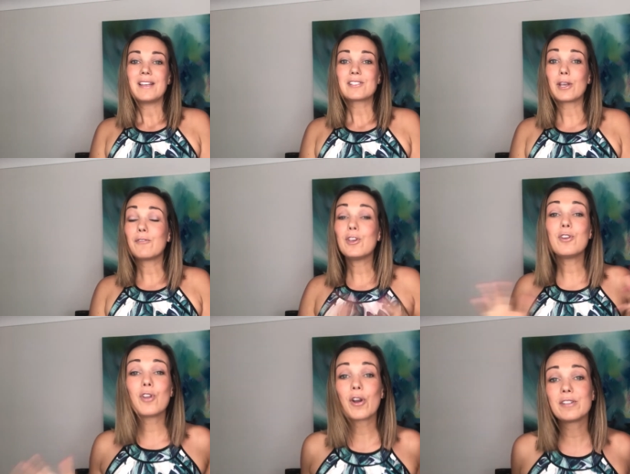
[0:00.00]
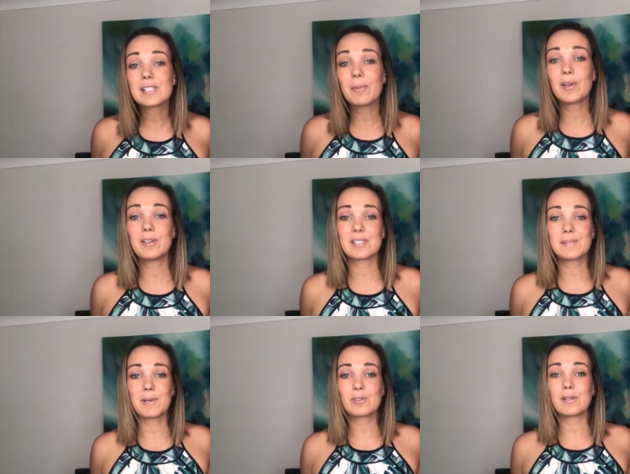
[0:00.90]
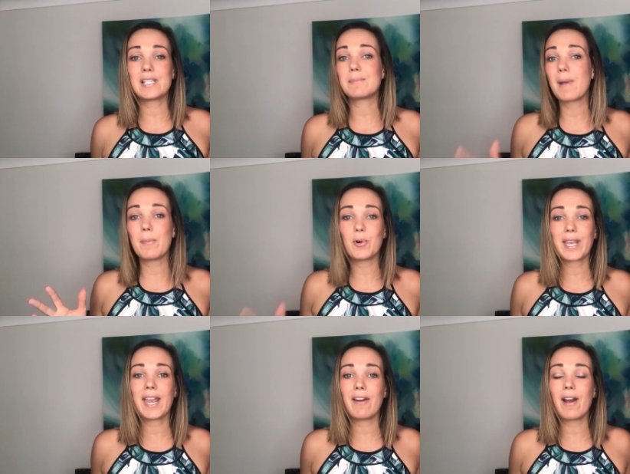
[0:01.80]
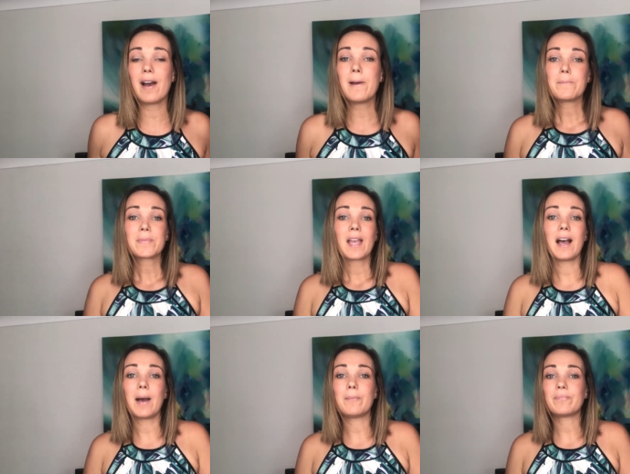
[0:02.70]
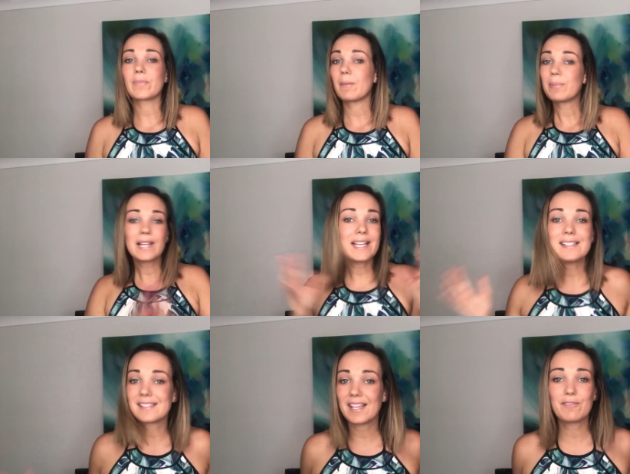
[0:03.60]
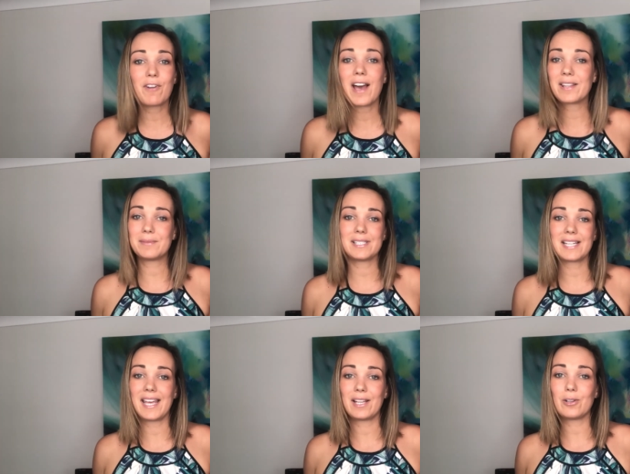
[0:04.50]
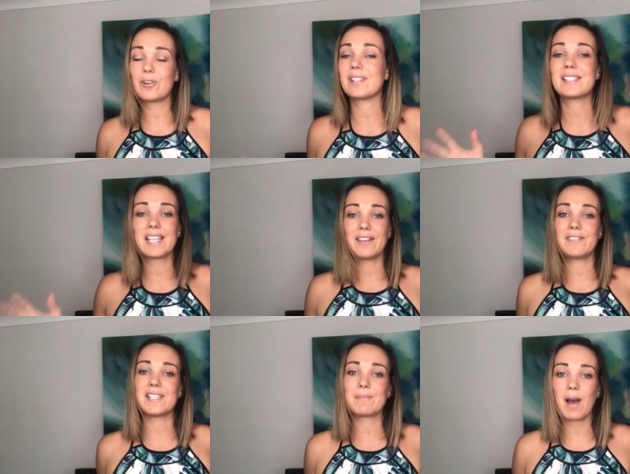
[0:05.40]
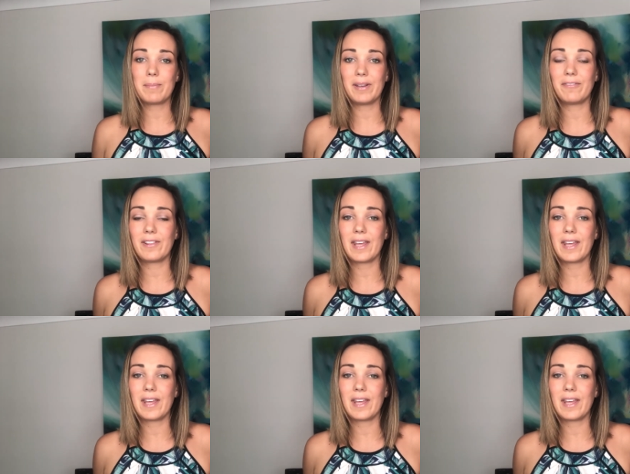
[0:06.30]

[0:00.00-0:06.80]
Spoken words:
So if you know someone who's a special needs mum or carer, please invite them to take a look and see if this might be for